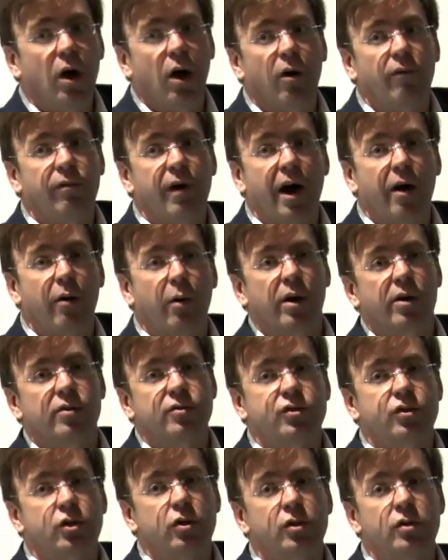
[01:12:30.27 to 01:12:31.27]
of how our
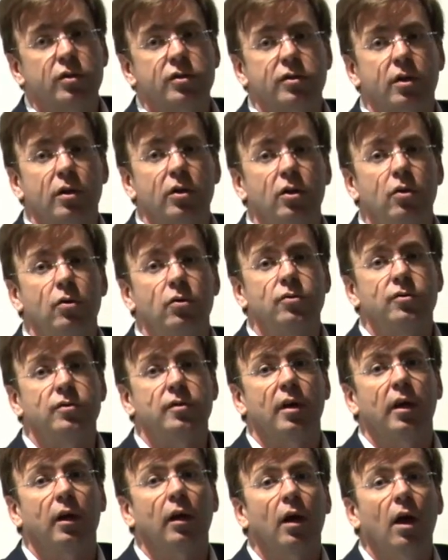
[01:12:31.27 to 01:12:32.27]
students are
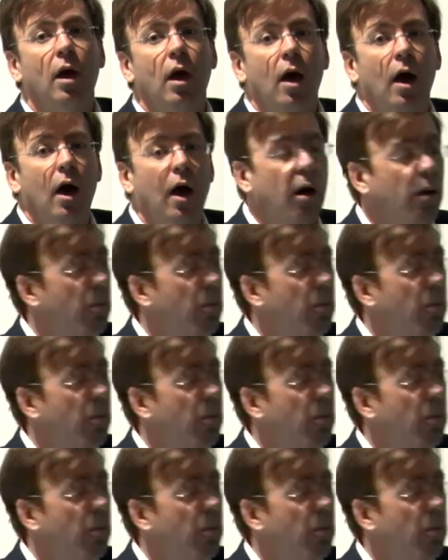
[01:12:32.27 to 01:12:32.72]
using uh,